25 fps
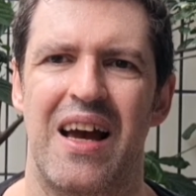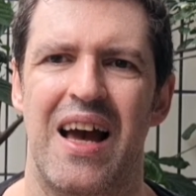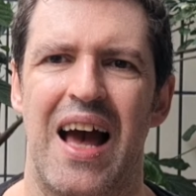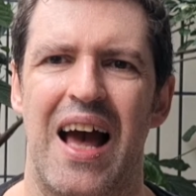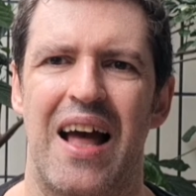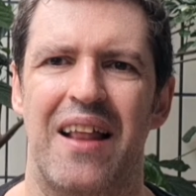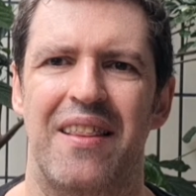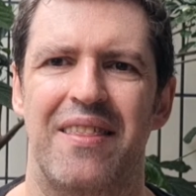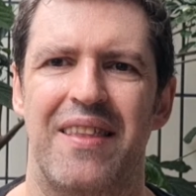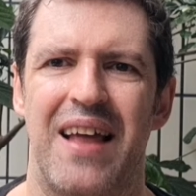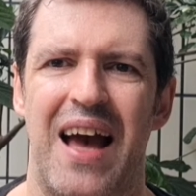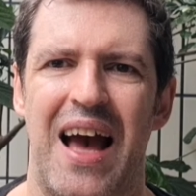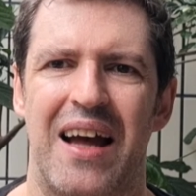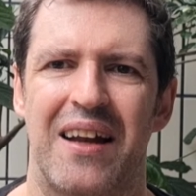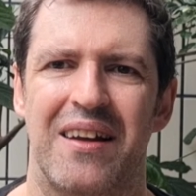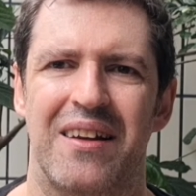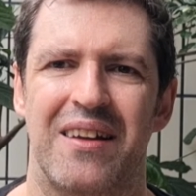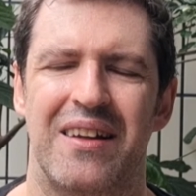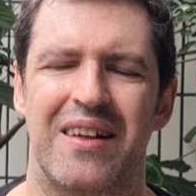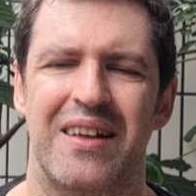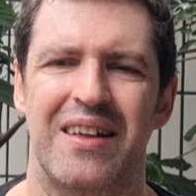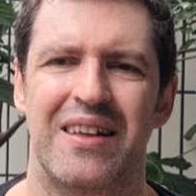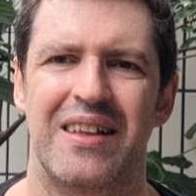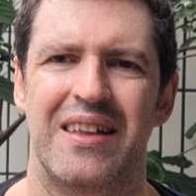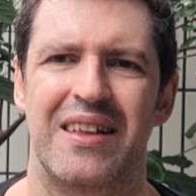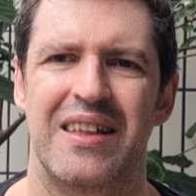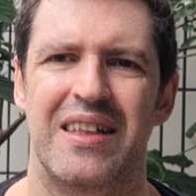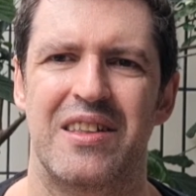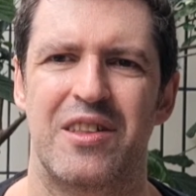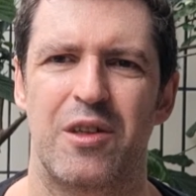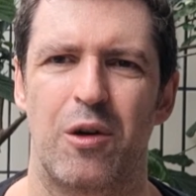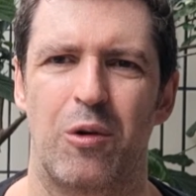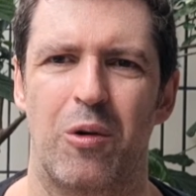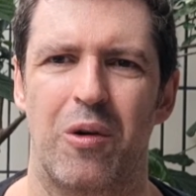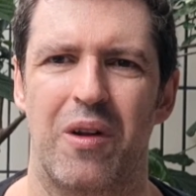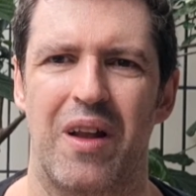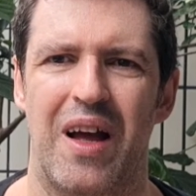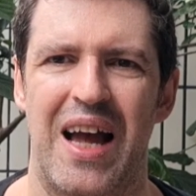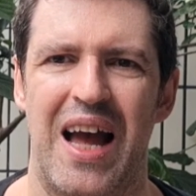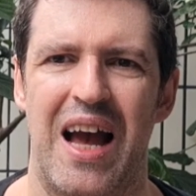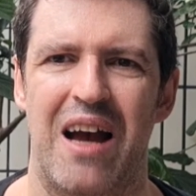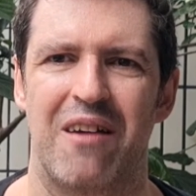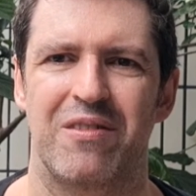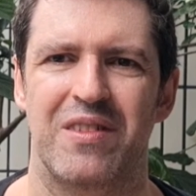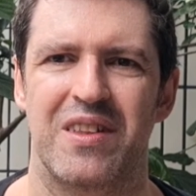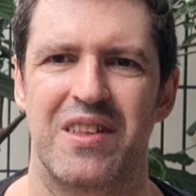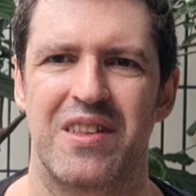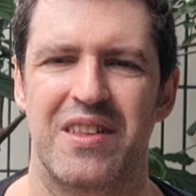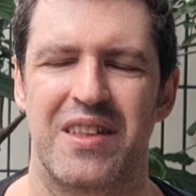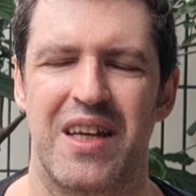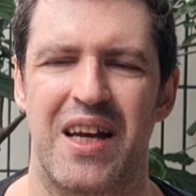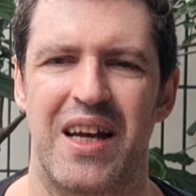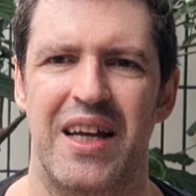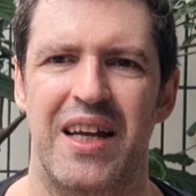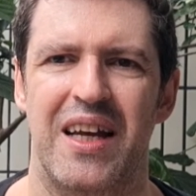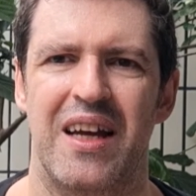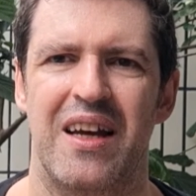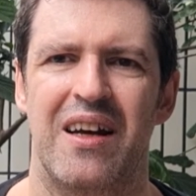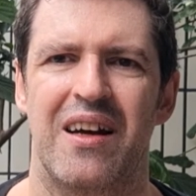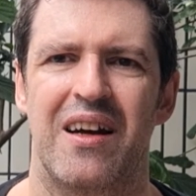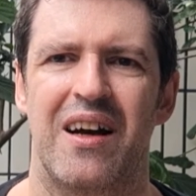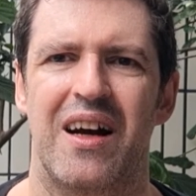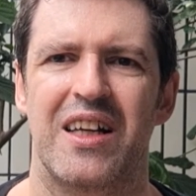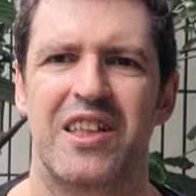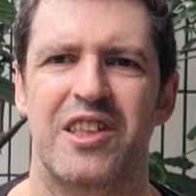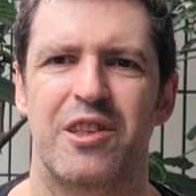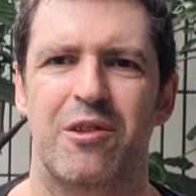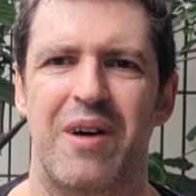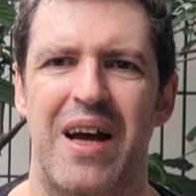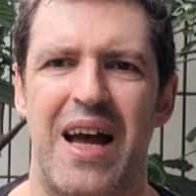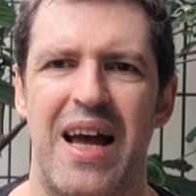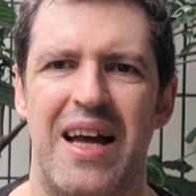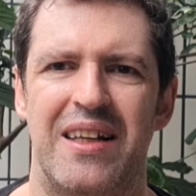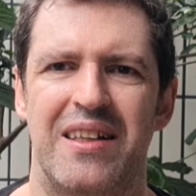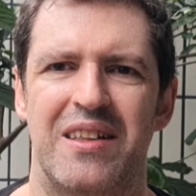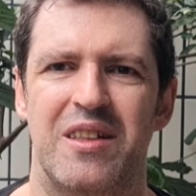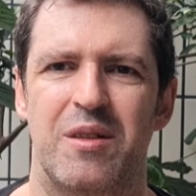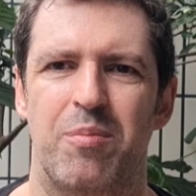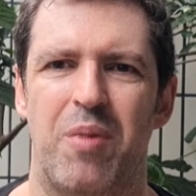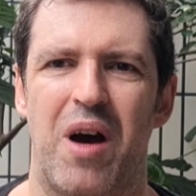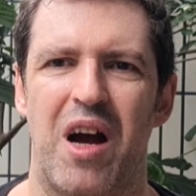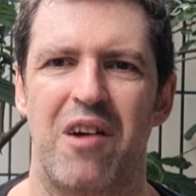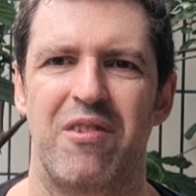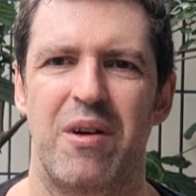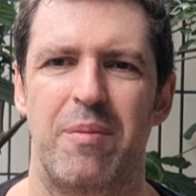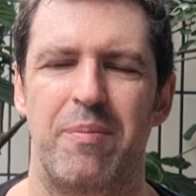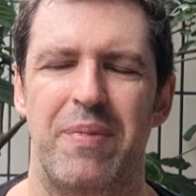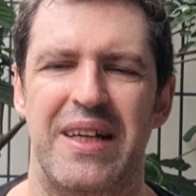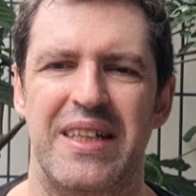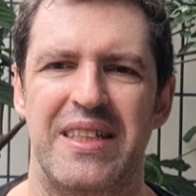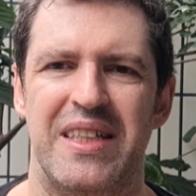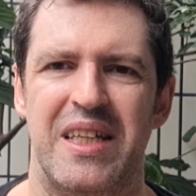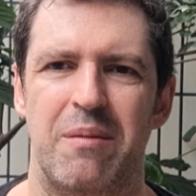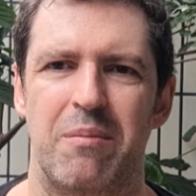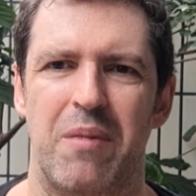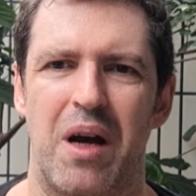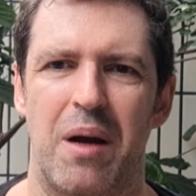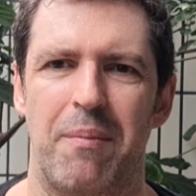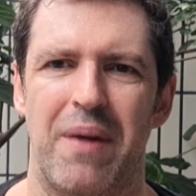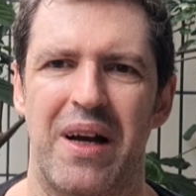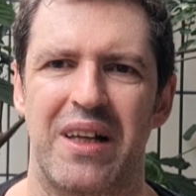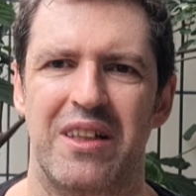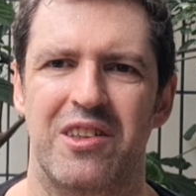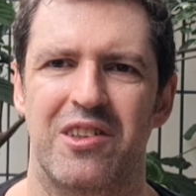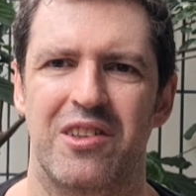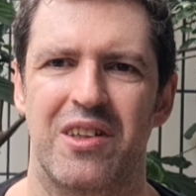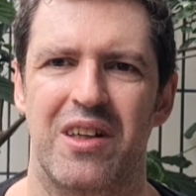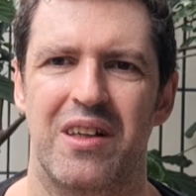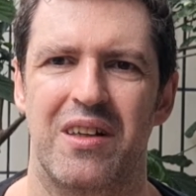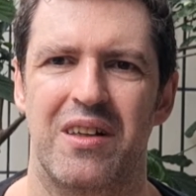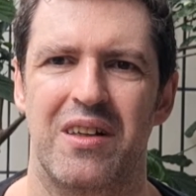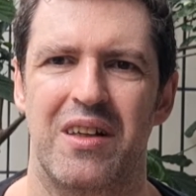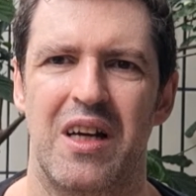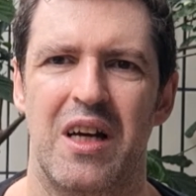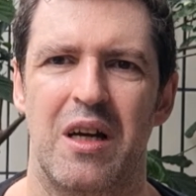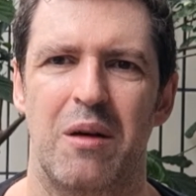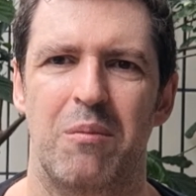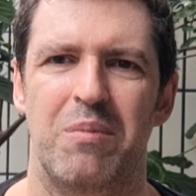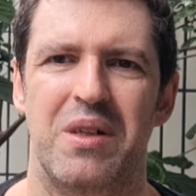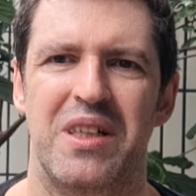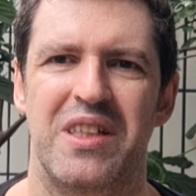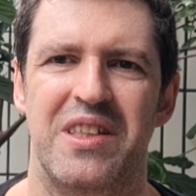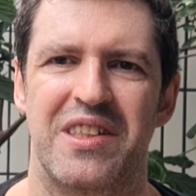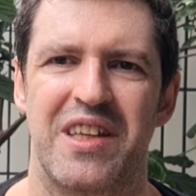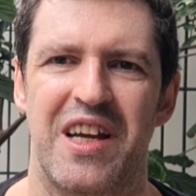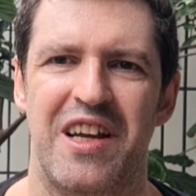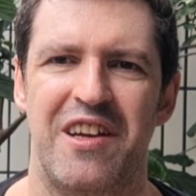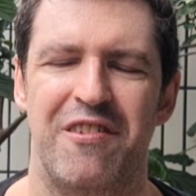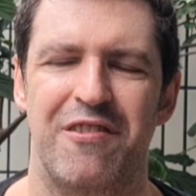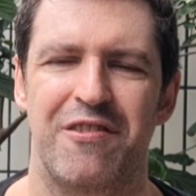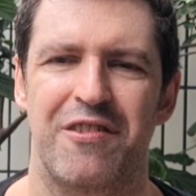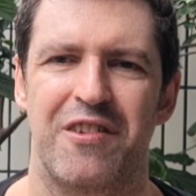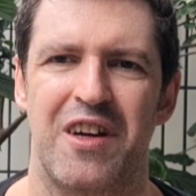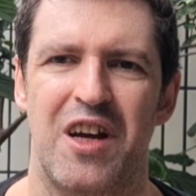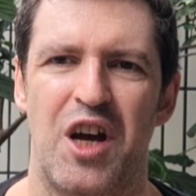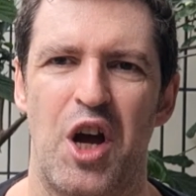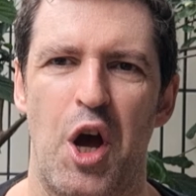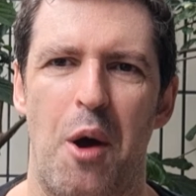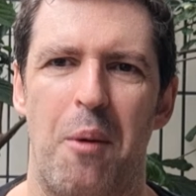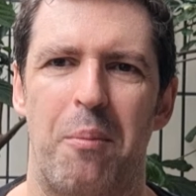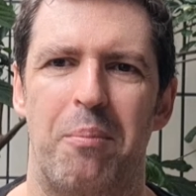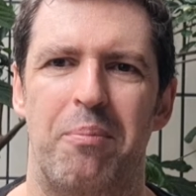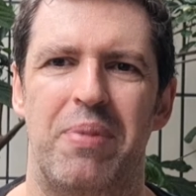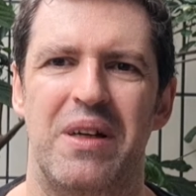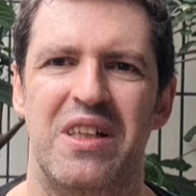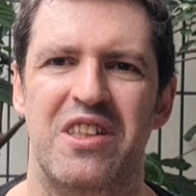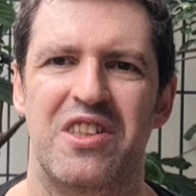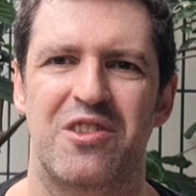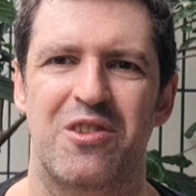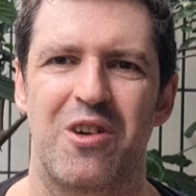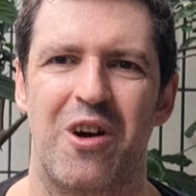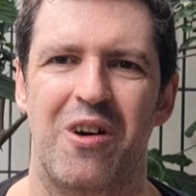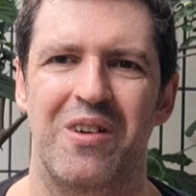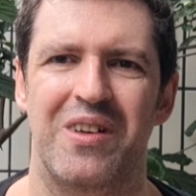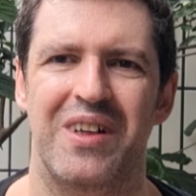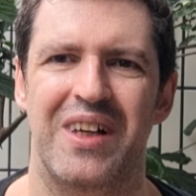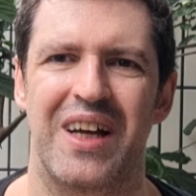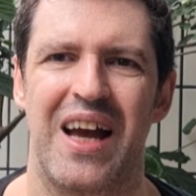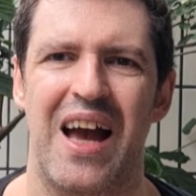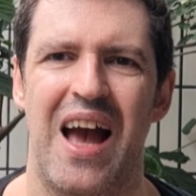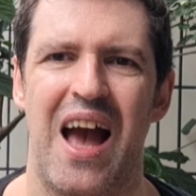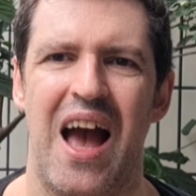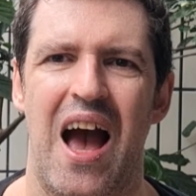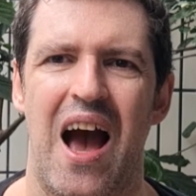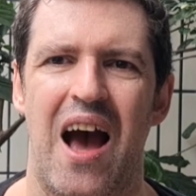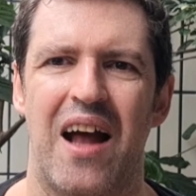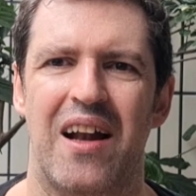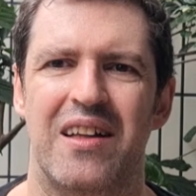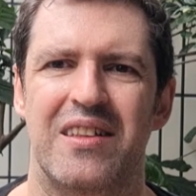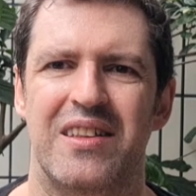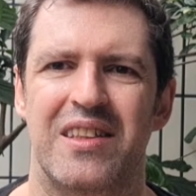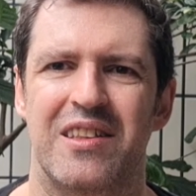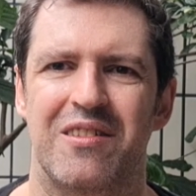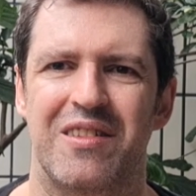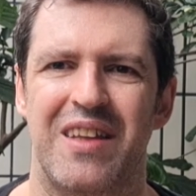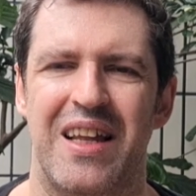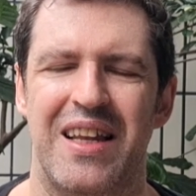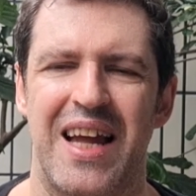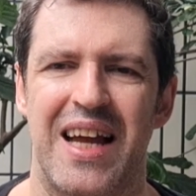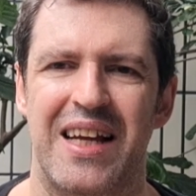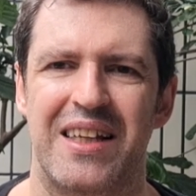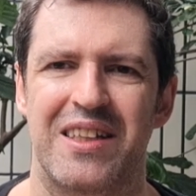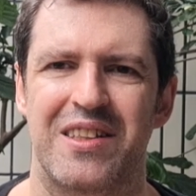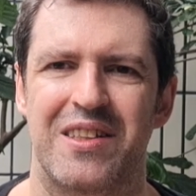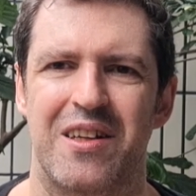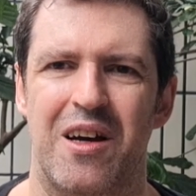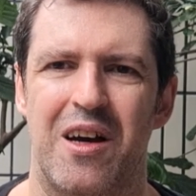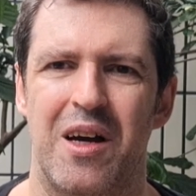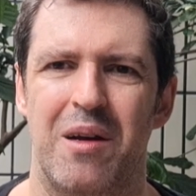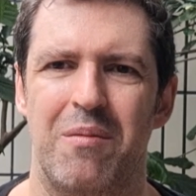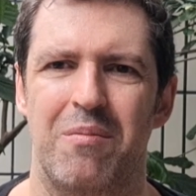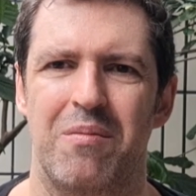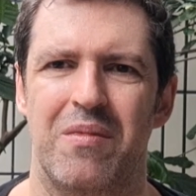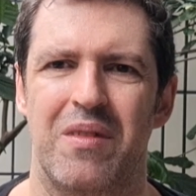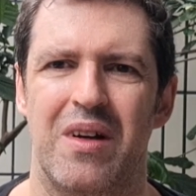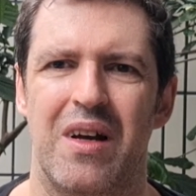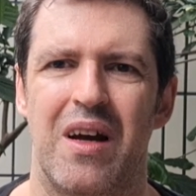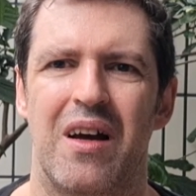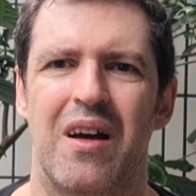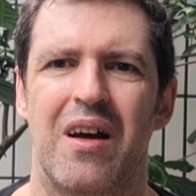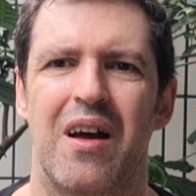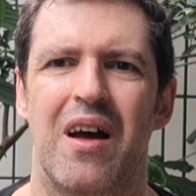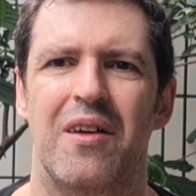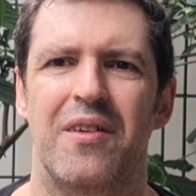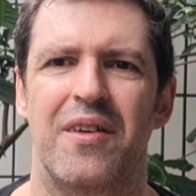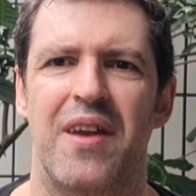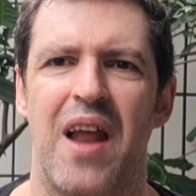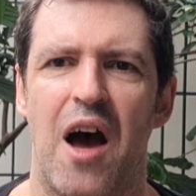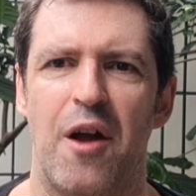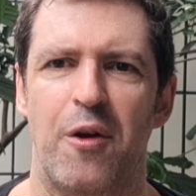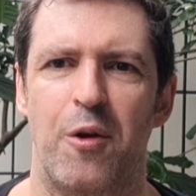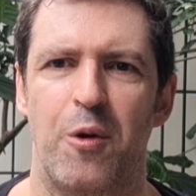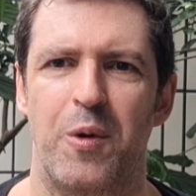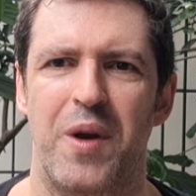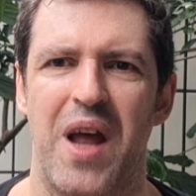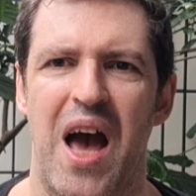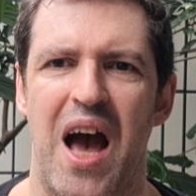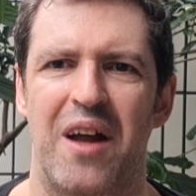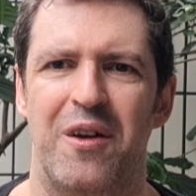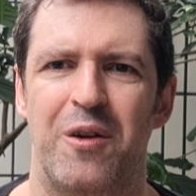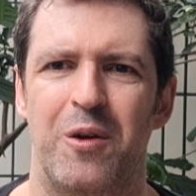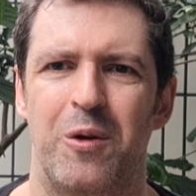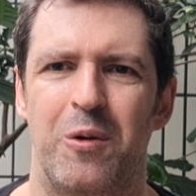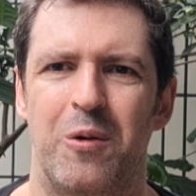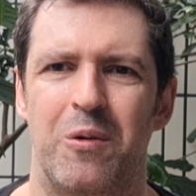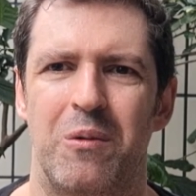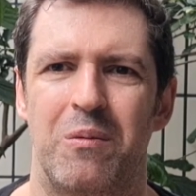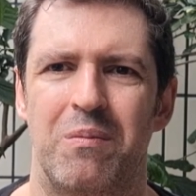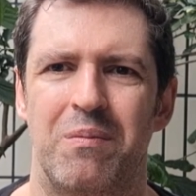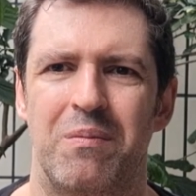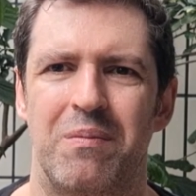And that is all I have to say. I shall end by repeating my mantra: be safe, be strong, and until the next time, nanu nanu.